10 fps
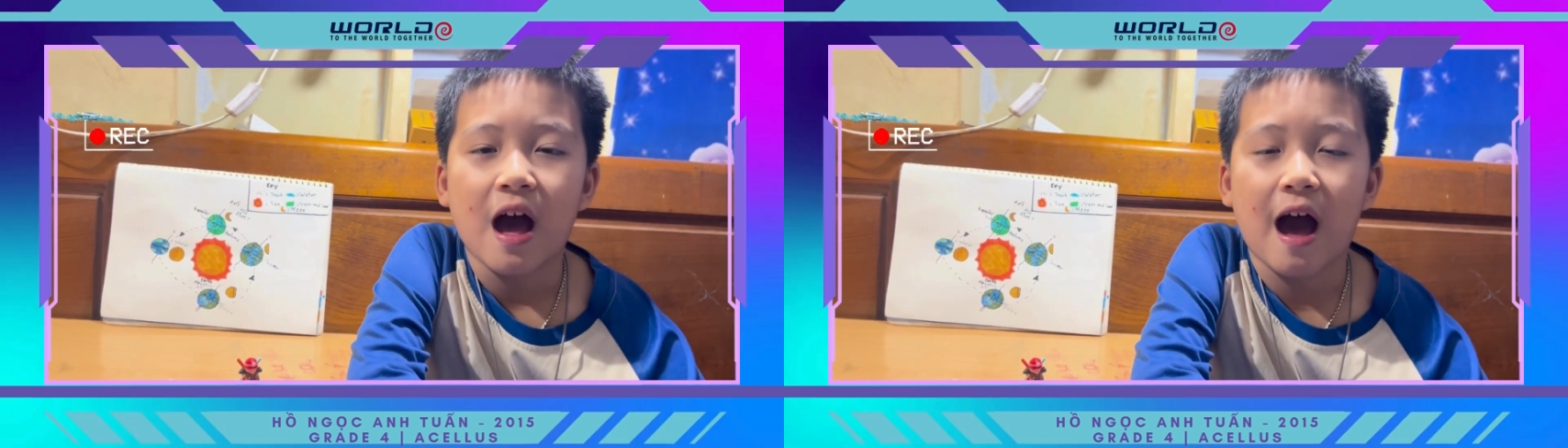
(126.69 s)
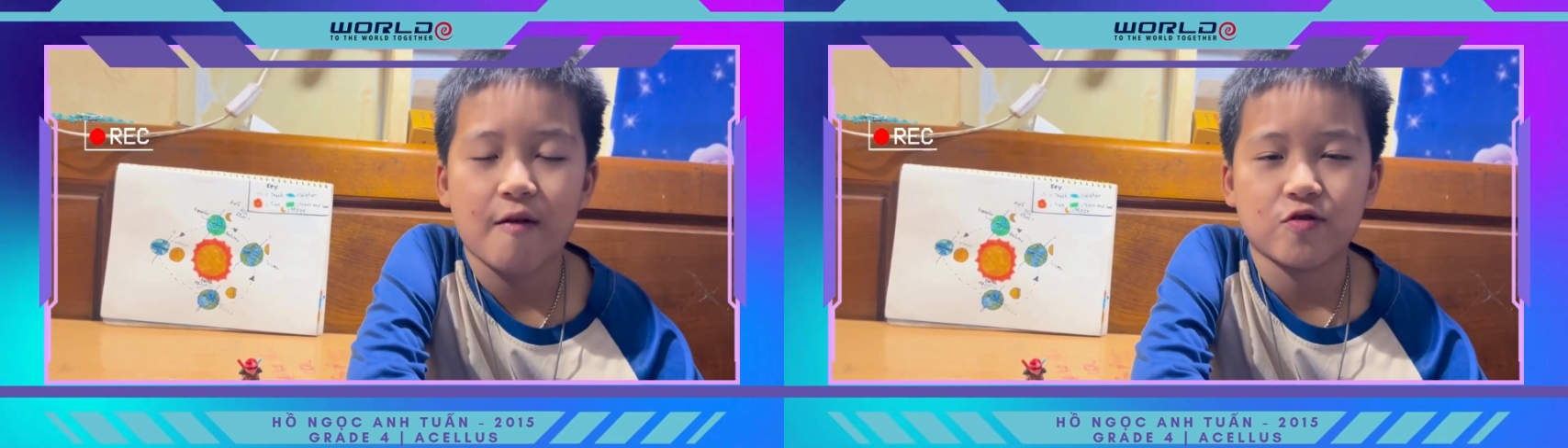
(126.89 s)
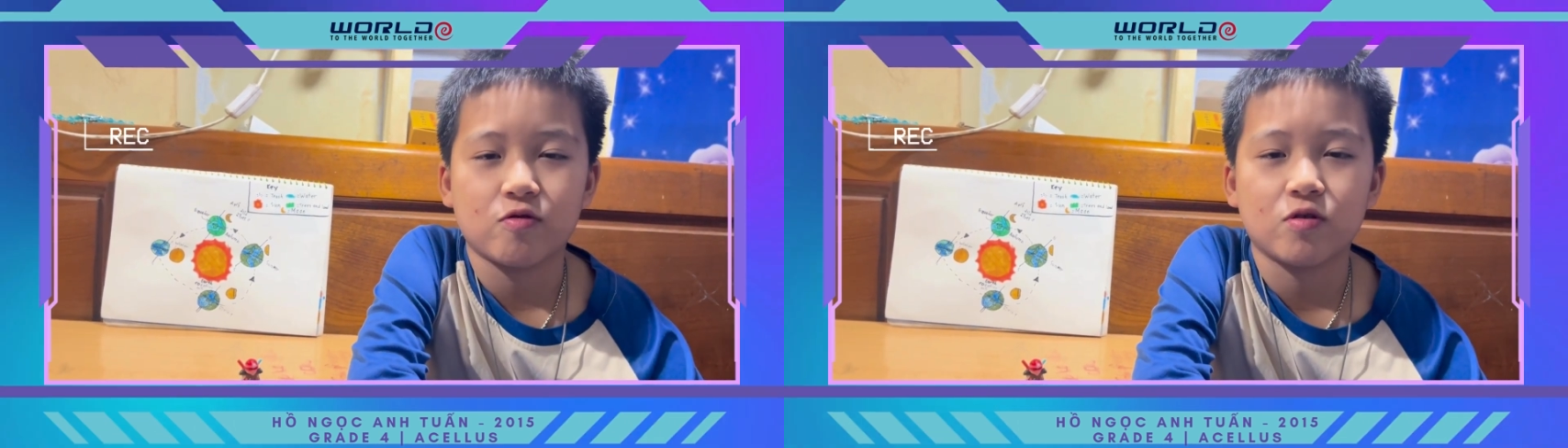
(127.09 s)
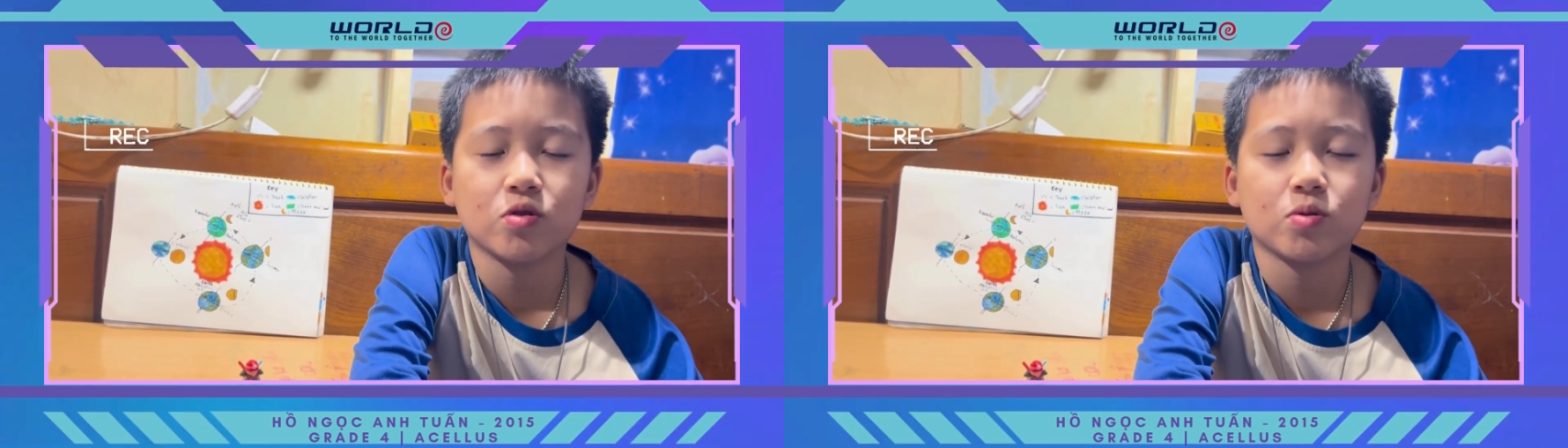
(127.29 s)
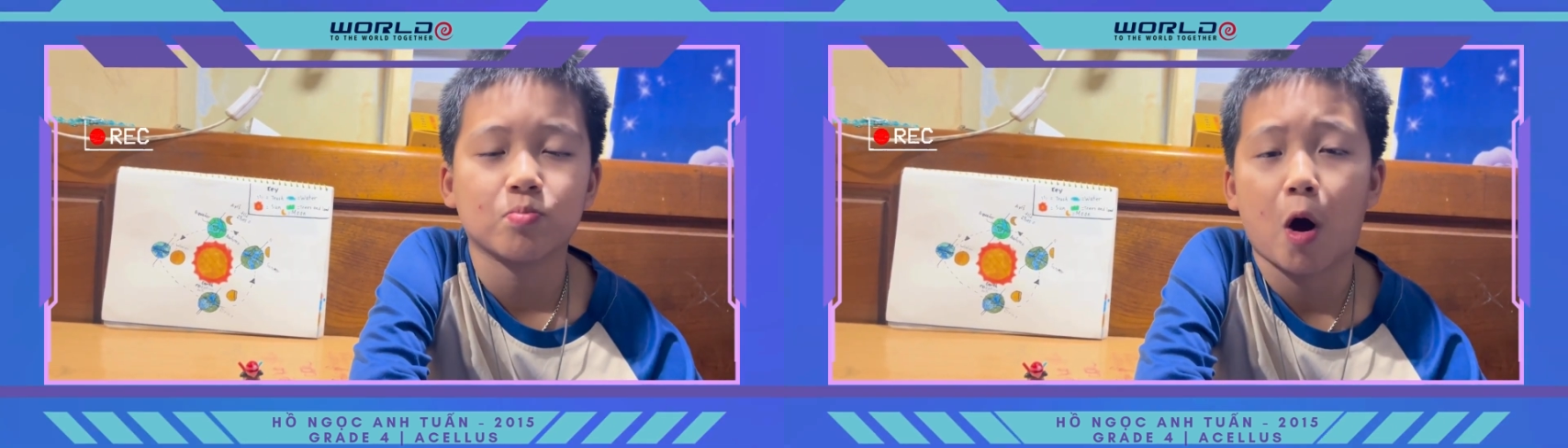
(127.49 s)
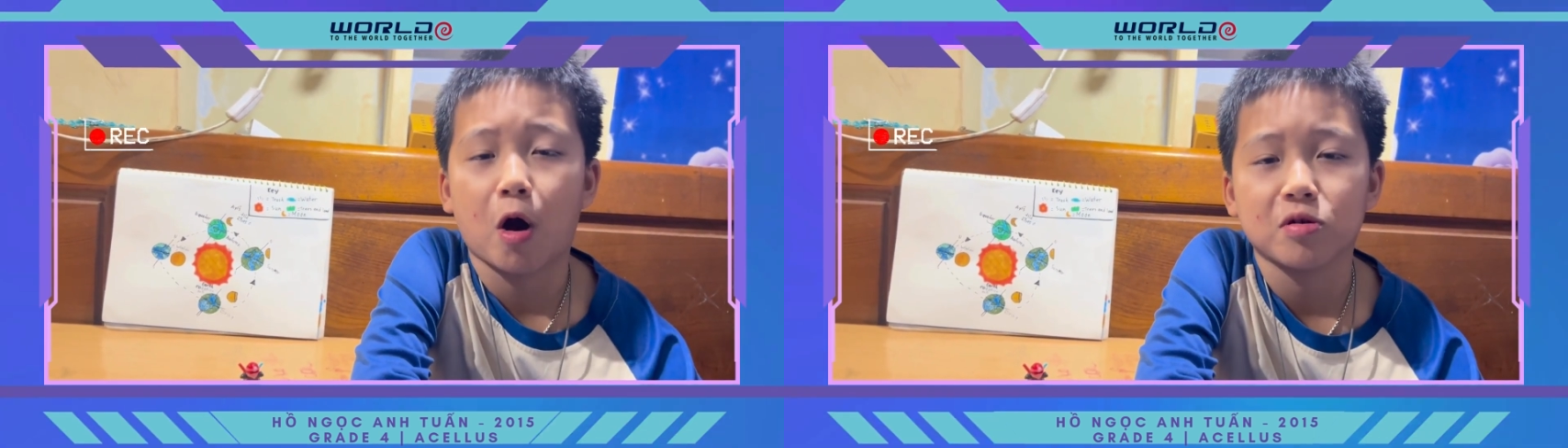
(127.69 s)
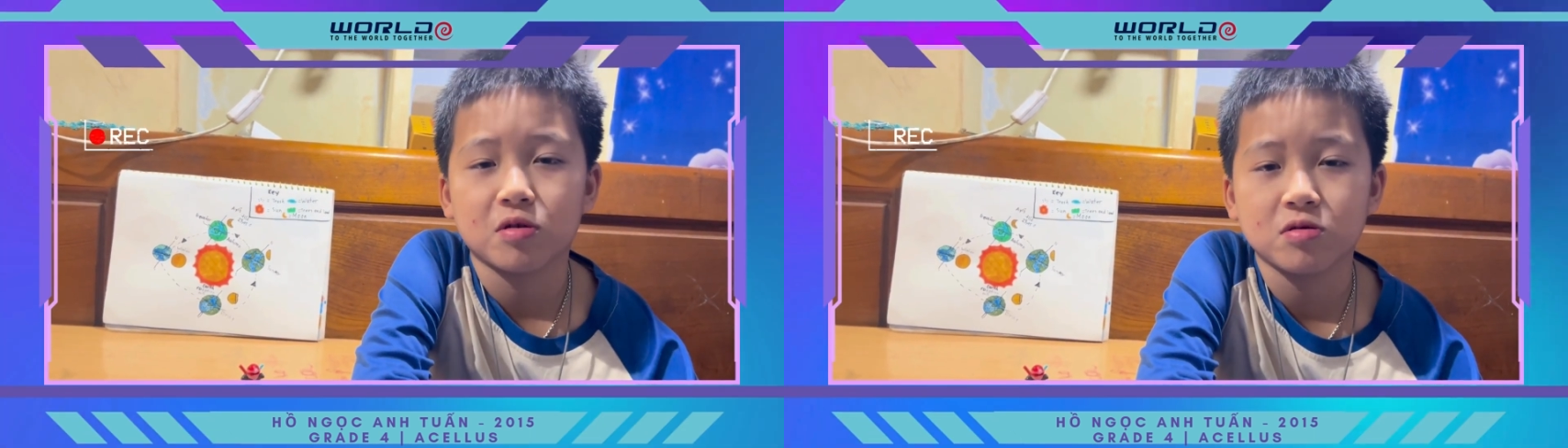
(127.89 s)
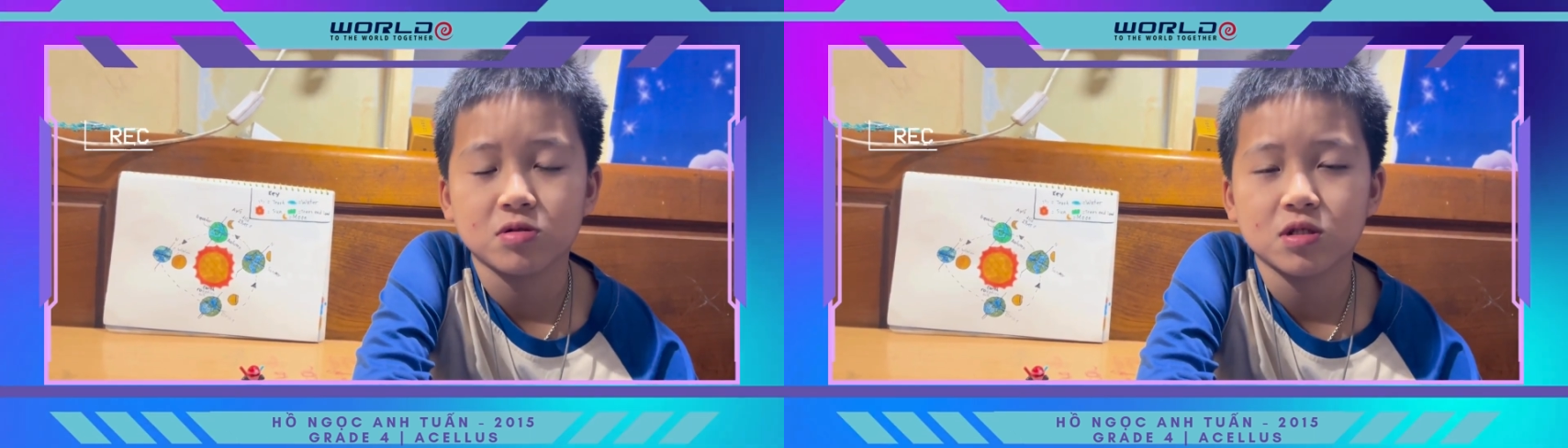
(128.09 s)
have to use
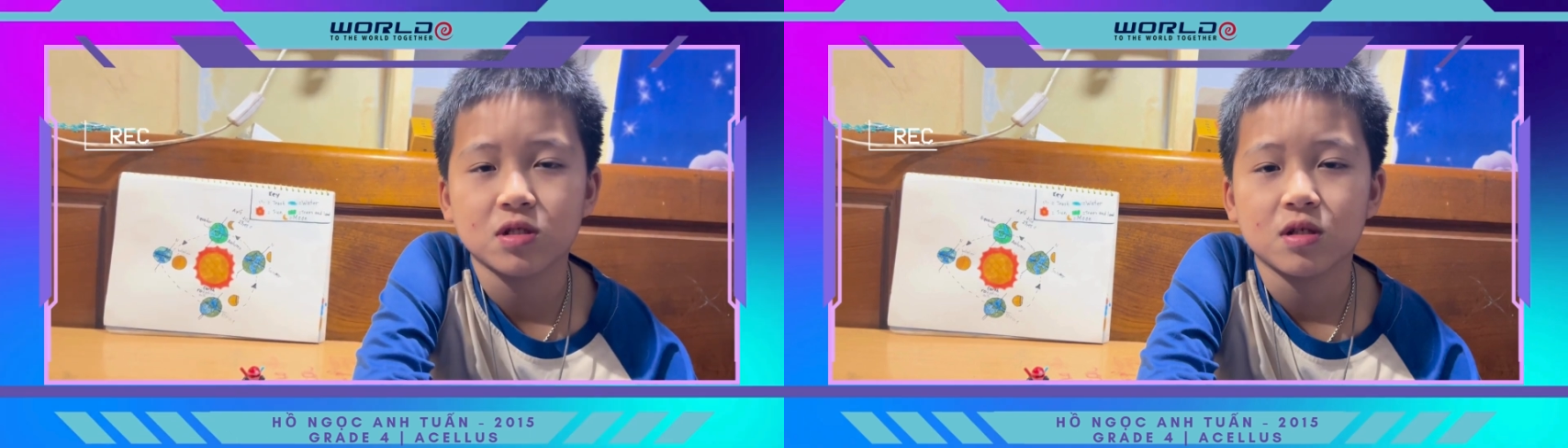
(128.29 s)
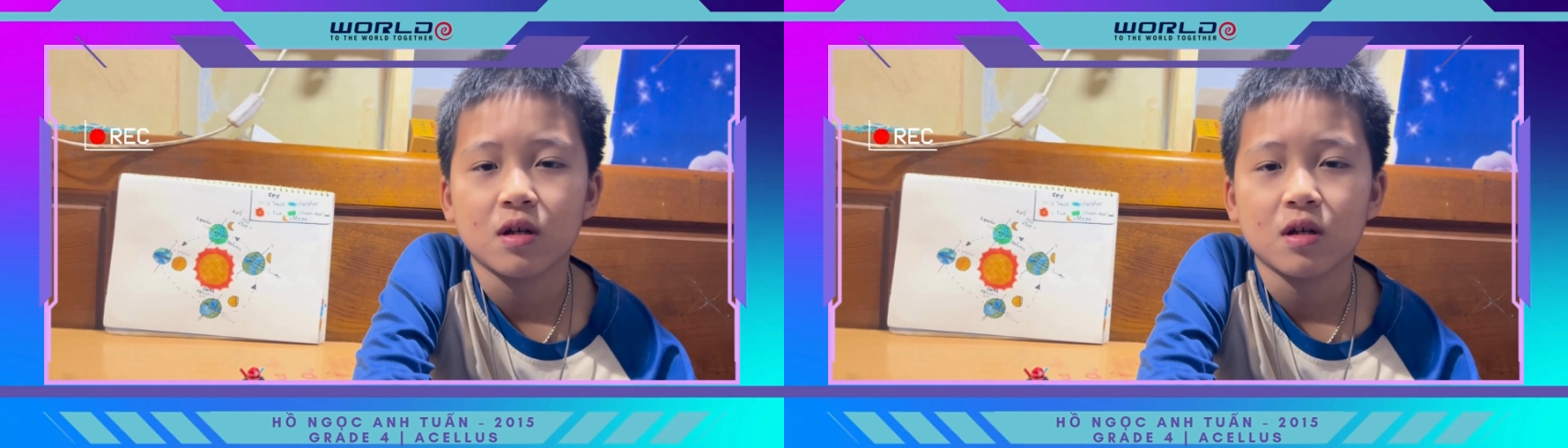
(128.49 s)
models?